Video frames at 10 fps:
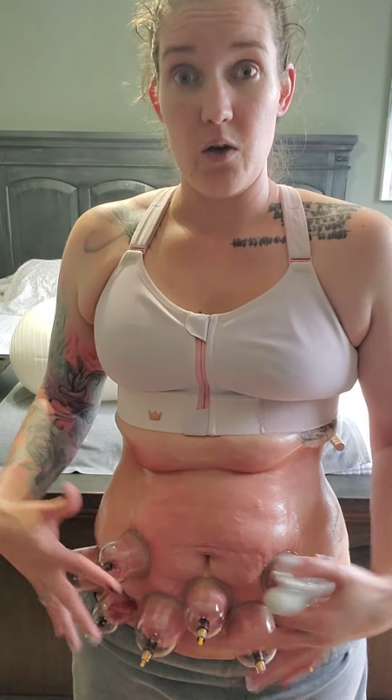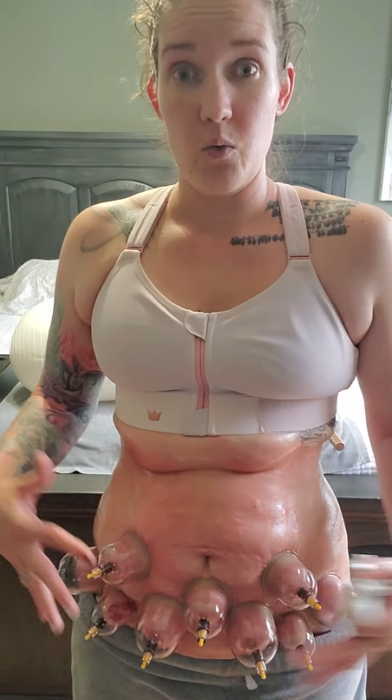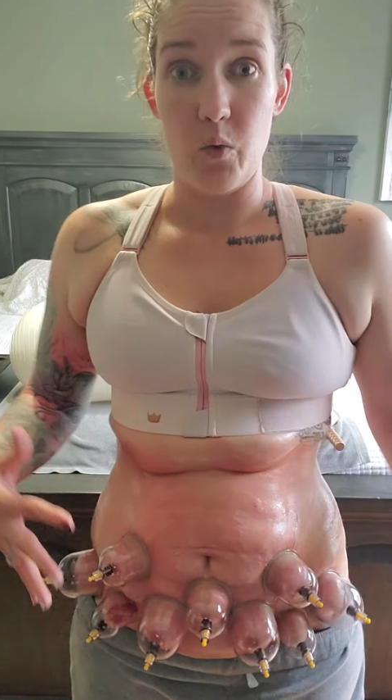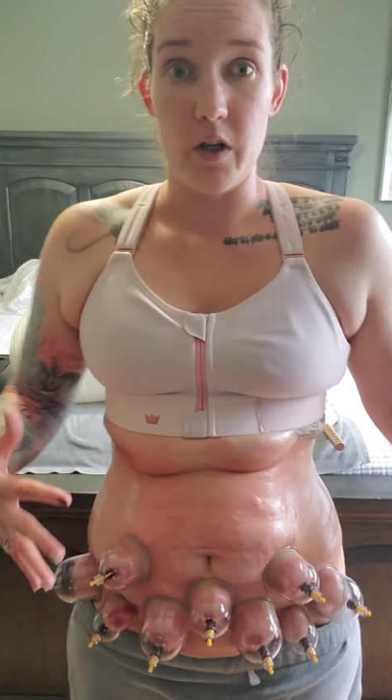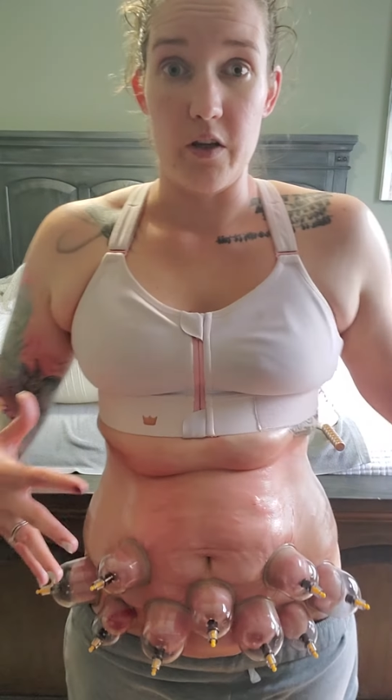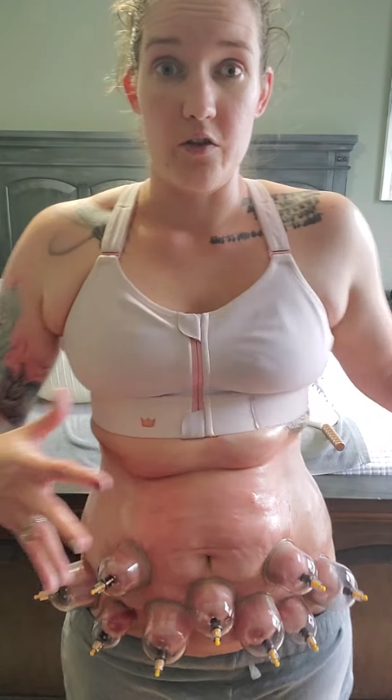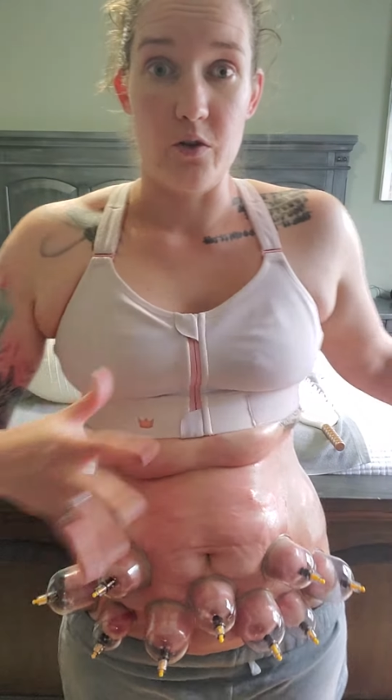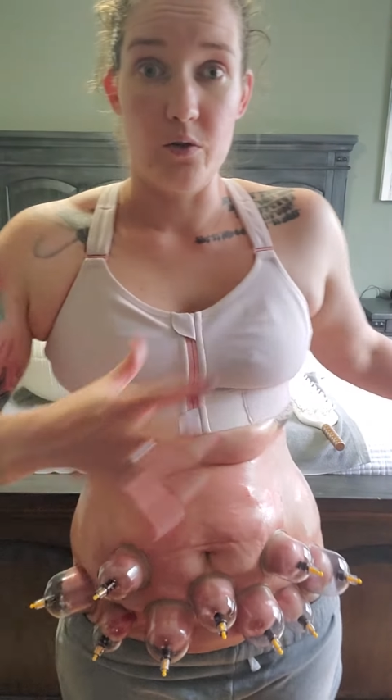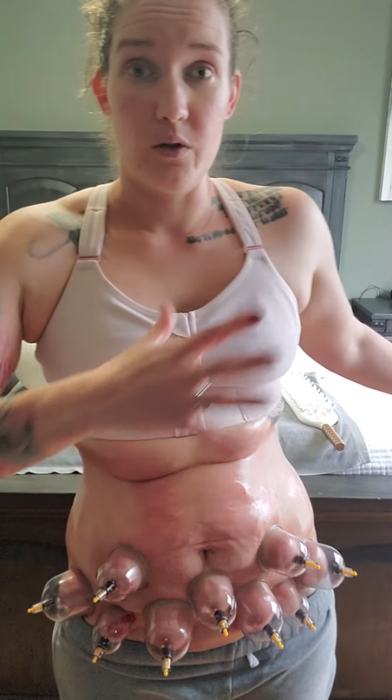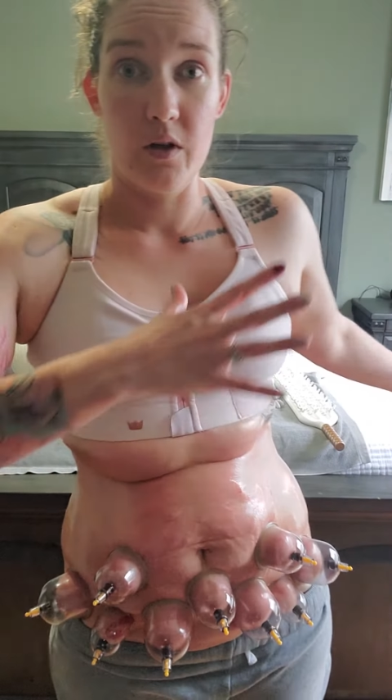When I
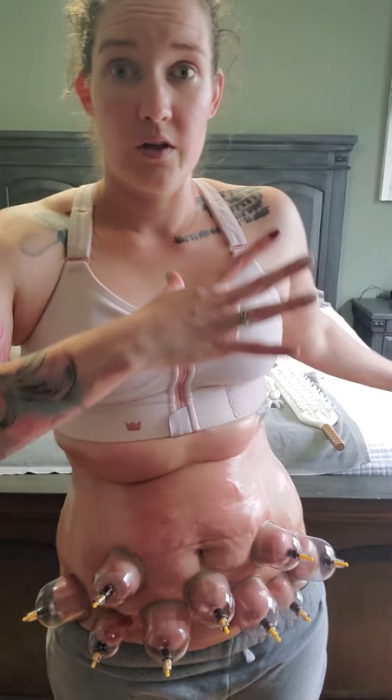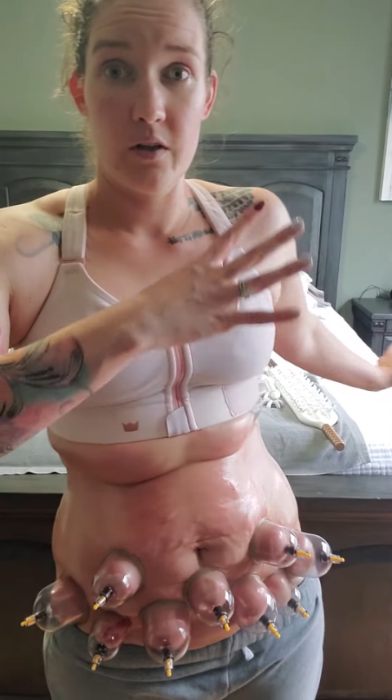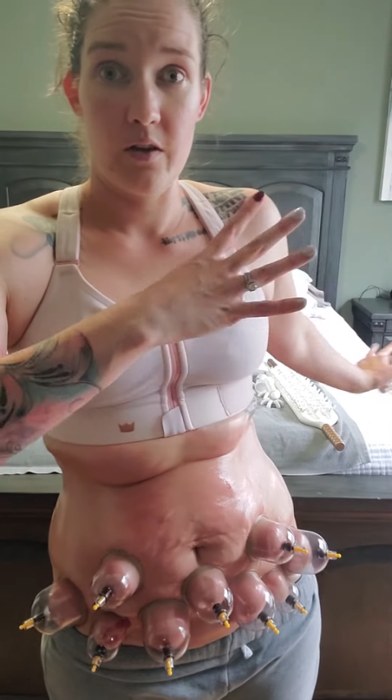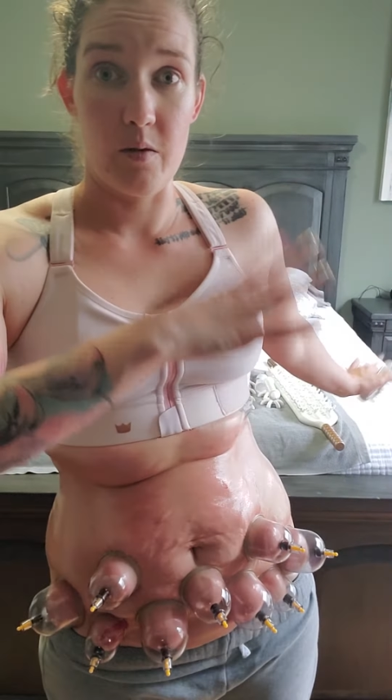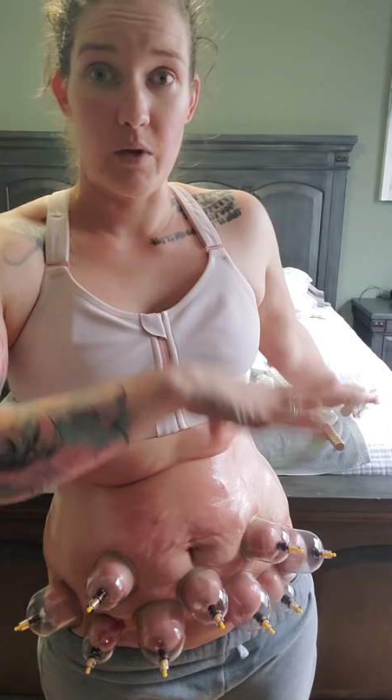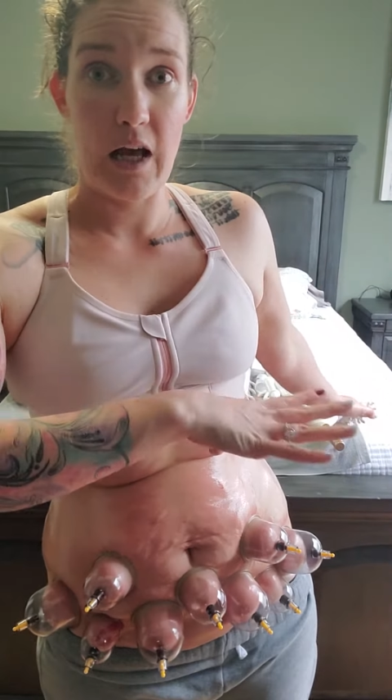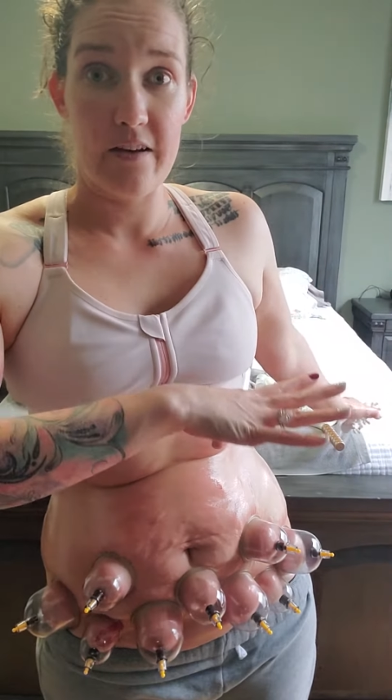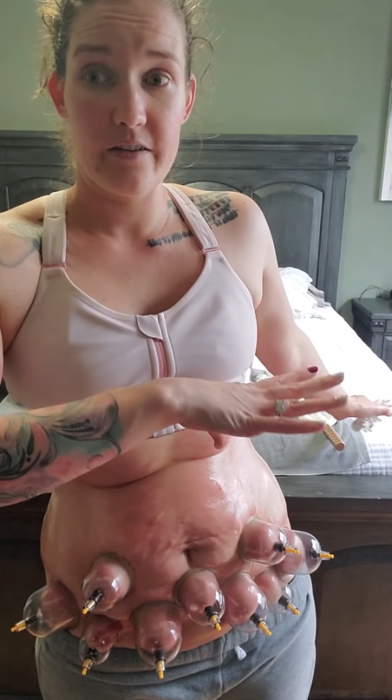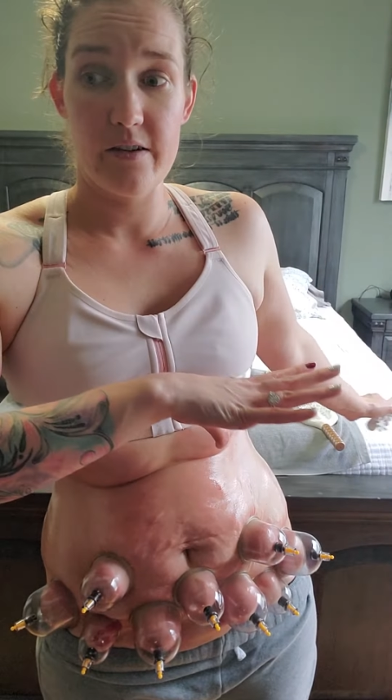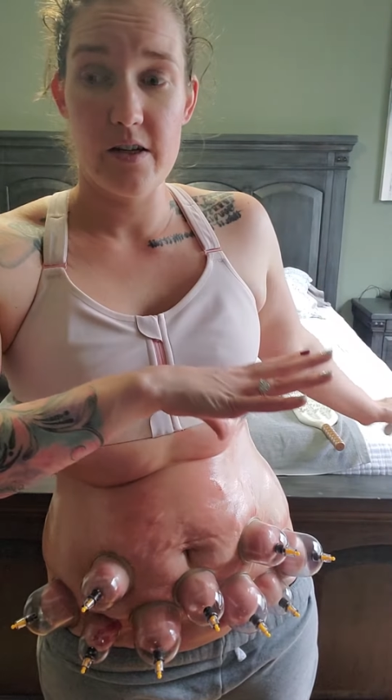do the
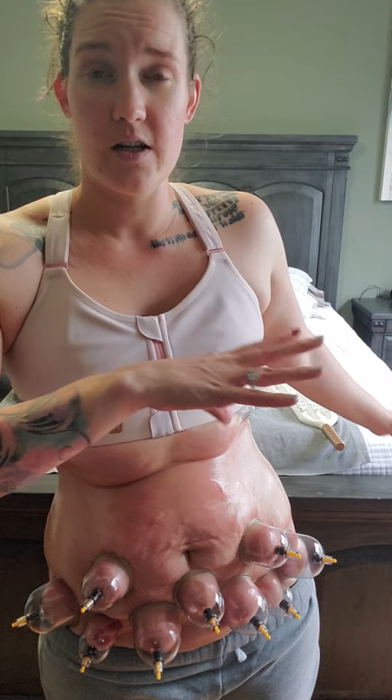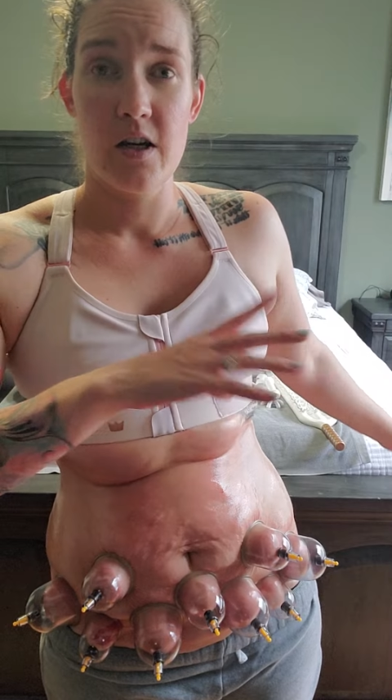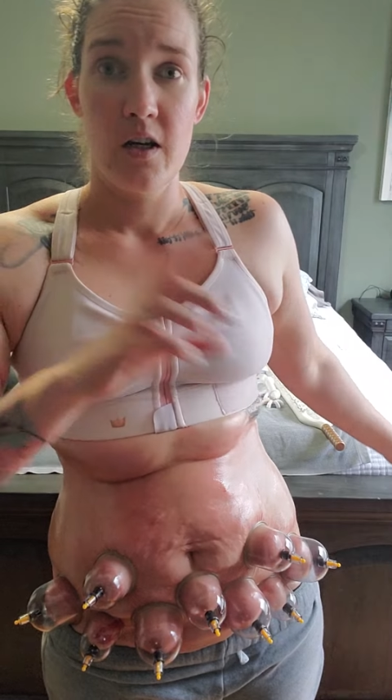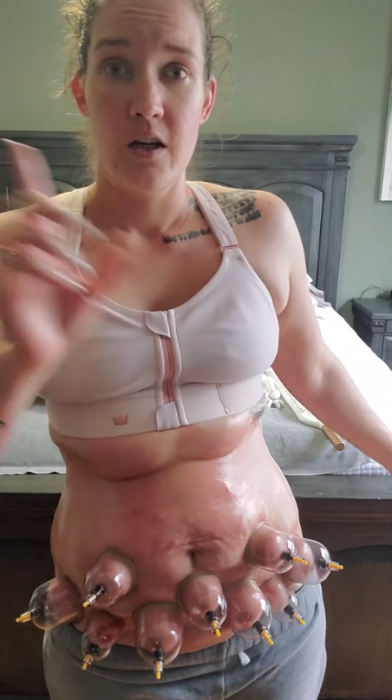blasting,